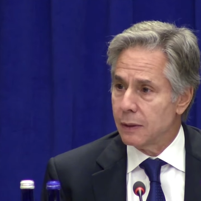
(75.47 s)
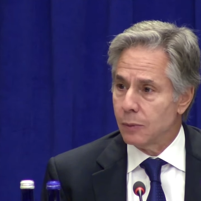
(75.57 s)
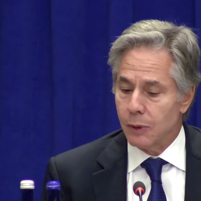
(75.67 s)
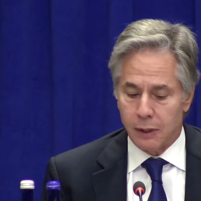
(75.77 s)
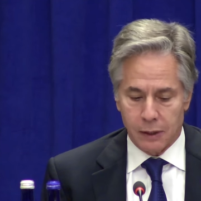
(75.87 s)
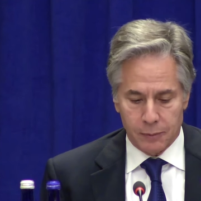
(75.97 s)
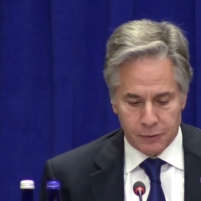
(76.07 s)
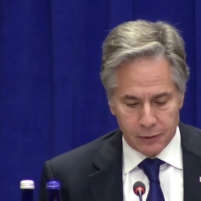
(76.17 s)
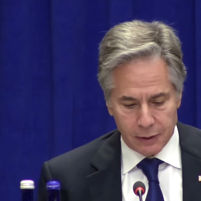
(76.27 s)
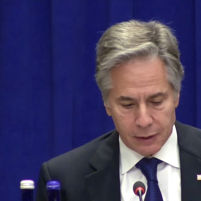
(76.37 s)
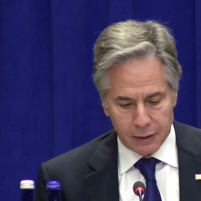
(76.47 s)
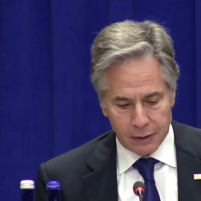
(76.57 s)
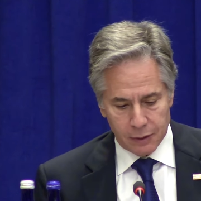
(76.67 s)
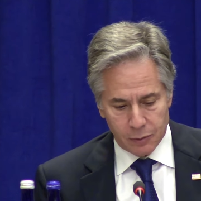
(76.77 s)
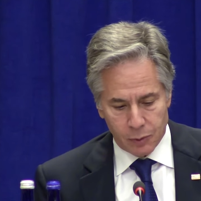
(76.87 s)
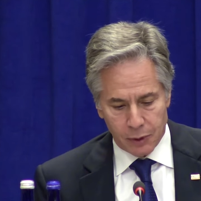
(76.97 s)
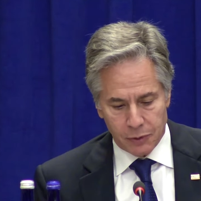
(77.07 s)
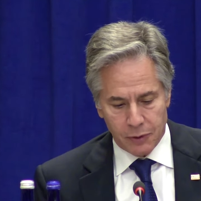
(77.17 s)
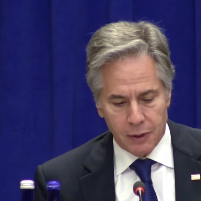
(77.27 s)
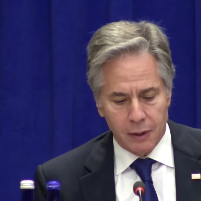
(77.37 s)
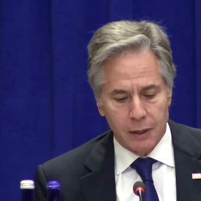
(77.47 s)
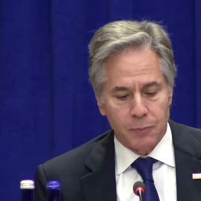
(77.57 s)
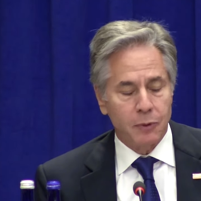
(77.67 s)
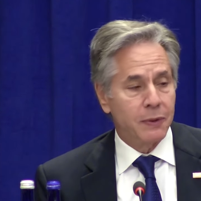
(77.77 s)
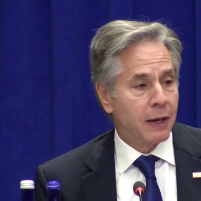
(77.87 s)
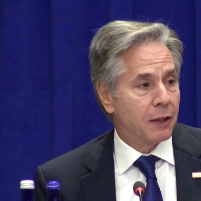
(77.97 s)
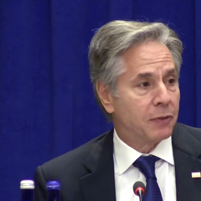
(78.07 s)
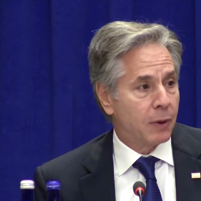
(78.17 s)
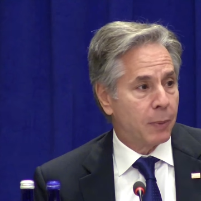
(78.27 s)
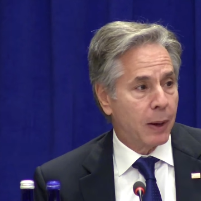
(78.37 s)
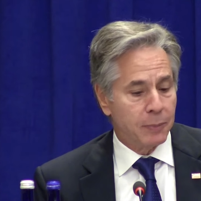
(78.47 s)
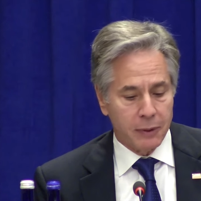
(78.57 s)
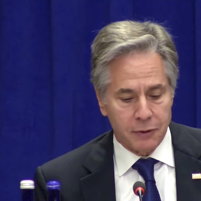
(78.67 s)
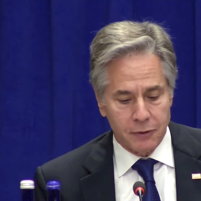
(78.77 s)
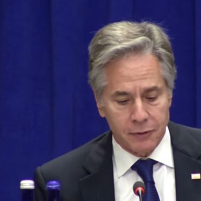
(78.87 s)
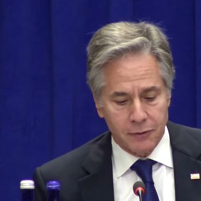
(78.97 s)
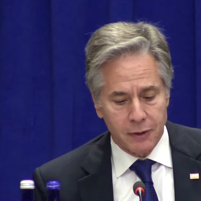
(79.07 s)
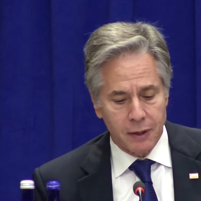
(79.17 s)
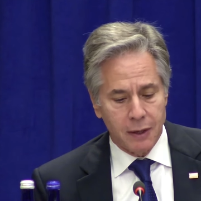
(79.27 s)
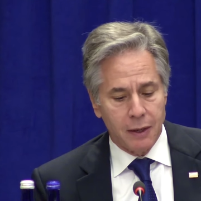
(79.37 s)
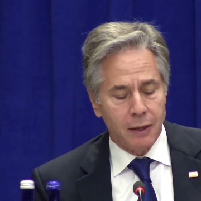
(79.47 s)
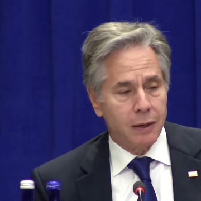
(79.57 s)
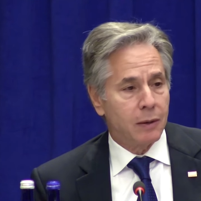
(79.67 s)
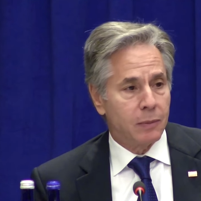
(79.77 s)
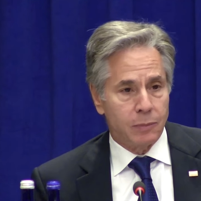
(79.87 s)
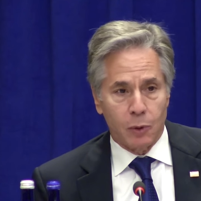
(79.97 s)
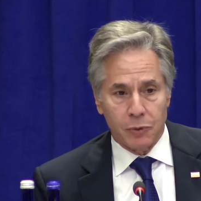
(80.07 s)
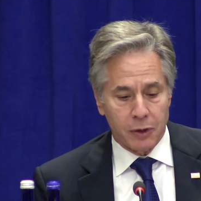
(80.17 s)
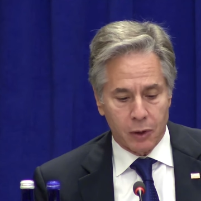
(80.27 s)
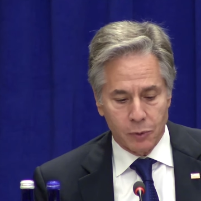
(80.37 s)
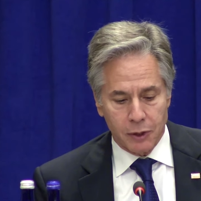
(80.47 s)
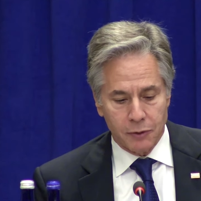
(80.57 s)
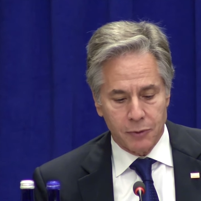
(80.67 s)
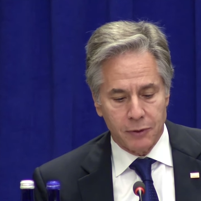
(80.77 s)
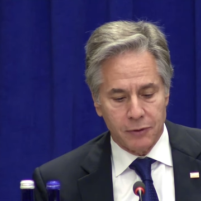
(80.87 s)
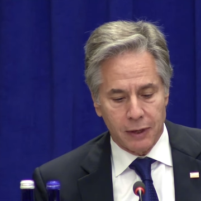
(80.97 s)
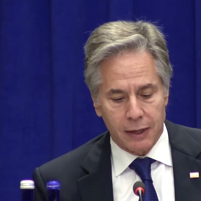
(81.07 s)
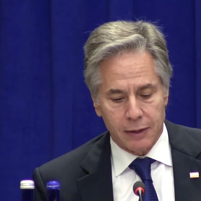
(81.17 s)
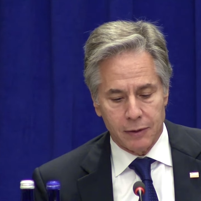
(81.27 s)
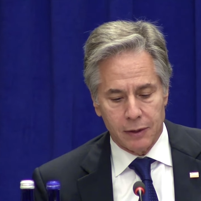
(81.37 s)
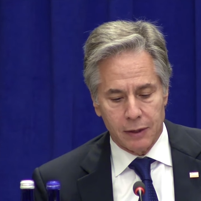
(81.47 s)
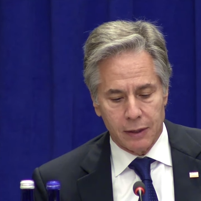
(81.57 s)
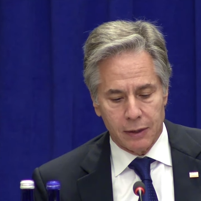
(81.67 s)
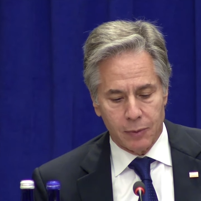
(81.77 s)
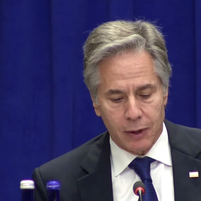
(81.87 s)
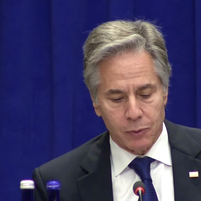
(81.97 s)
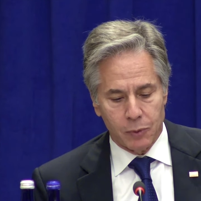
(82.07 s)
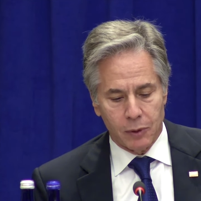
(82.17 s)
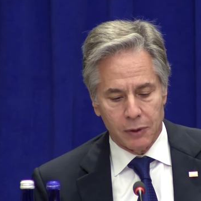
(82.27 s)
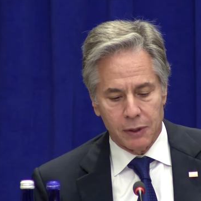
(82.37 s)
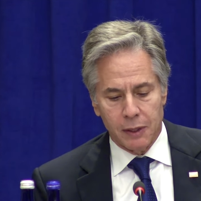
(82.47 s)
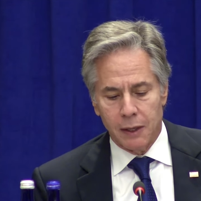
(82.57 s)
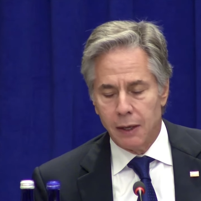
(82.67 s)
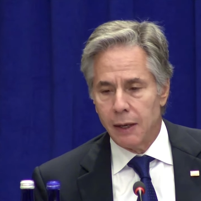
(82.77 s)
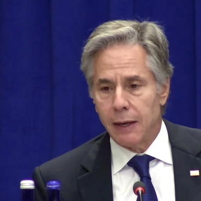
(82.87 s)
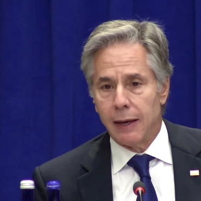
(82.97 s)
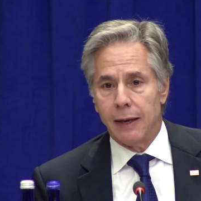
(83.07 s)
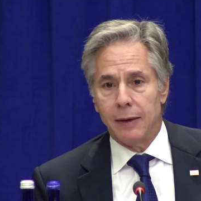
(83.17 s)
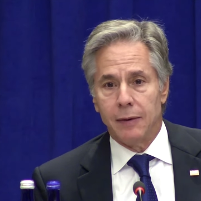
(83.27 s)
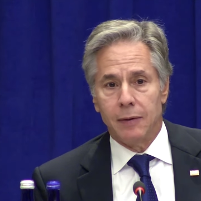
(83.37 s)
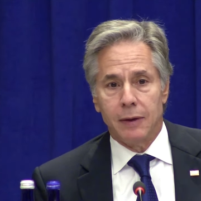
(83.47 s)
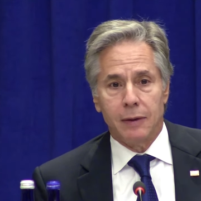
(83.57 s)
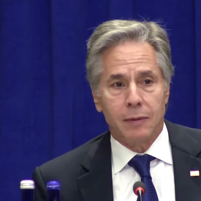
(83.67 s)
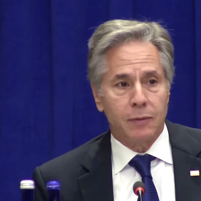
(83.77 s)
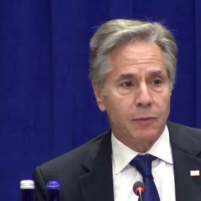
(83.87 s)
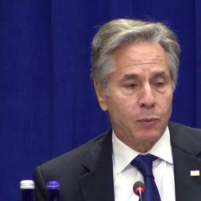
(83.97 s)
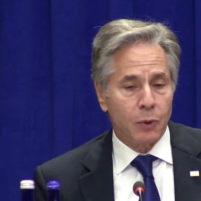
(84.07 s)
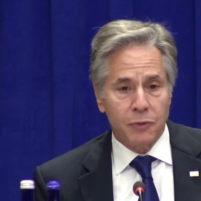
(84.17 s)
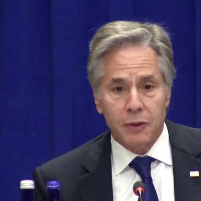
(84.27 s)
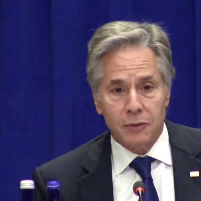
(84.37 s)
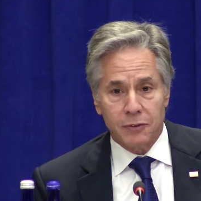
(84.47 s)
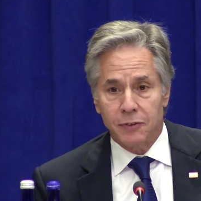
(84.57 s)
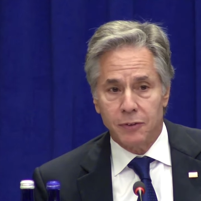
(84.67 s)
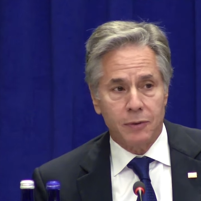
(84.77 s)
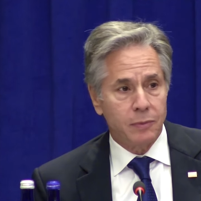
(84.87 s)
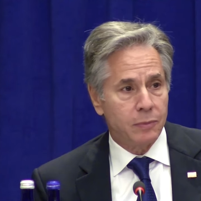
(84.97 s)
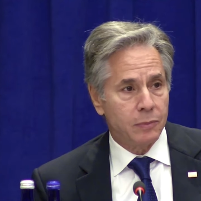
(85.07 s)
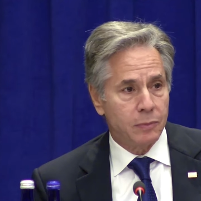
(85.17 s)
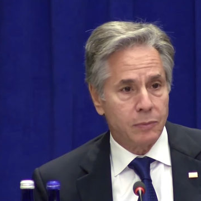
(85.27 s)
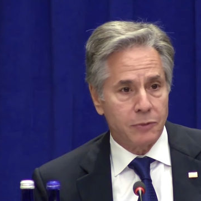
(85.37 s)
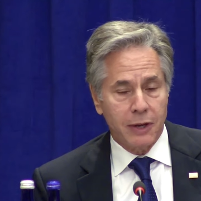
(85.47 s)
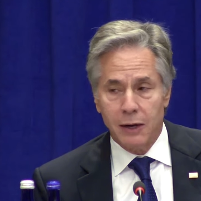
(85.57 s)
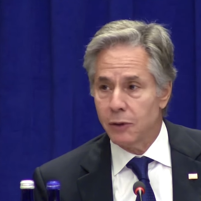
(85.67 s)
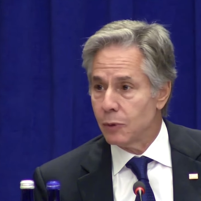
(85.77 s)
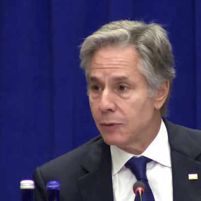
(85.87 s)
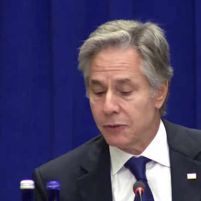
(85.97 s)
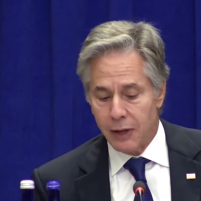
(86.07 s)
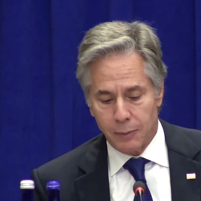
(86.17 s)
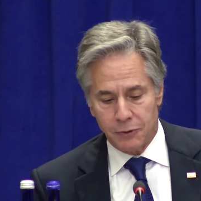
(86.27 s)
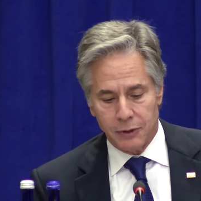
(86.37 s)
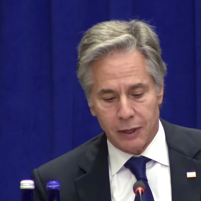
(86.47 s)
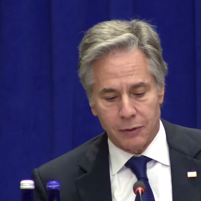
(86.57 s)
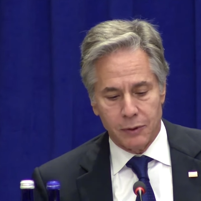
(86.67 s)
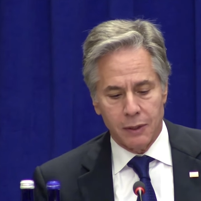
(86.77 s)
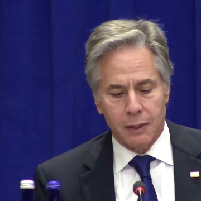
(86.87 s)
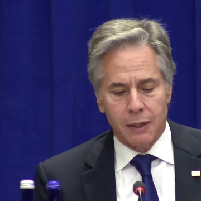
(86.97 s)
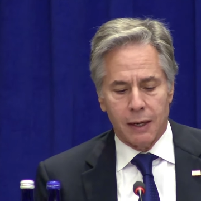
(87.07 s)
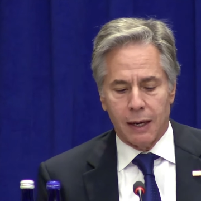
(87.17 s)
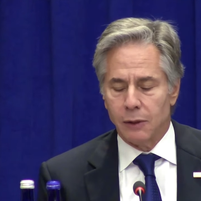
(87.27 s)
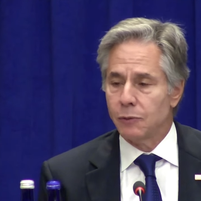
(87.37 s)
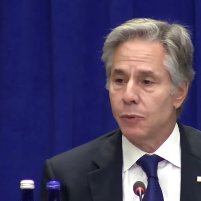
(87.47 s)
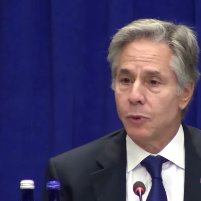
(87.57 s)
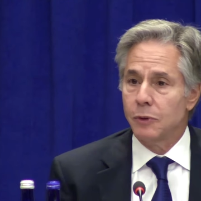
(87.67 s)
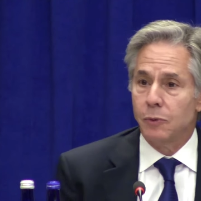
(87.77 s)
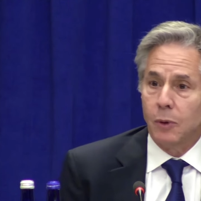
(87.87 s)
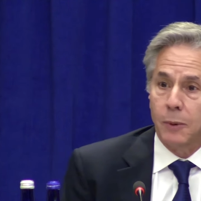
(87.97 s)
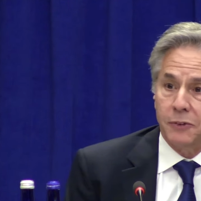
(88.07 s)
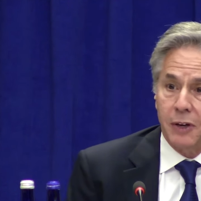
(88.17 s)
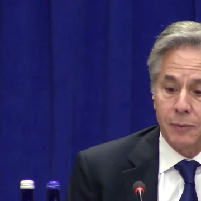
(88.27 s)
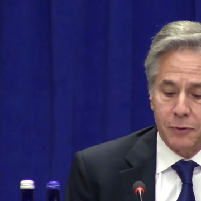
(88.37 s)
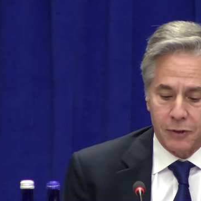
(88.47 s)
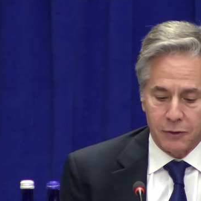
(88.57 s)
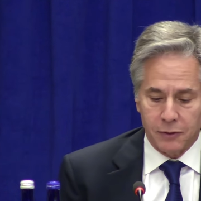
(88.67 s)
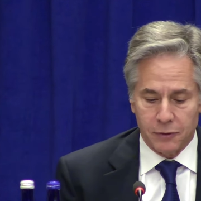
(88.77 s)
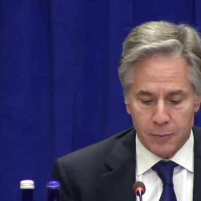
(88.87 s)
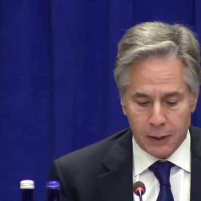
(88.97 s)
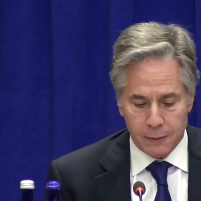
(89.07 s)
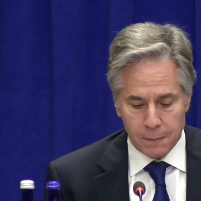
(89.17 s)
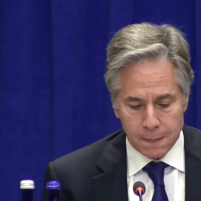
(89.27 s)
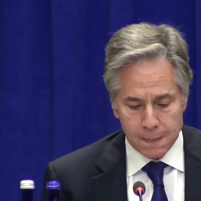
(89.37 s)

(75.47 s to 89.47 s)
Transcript: when it comes to dealing with improving the health of our populations, both in our own countries and, uh, and around the world. And with this channel that we've established together, I look forward to robust conversations about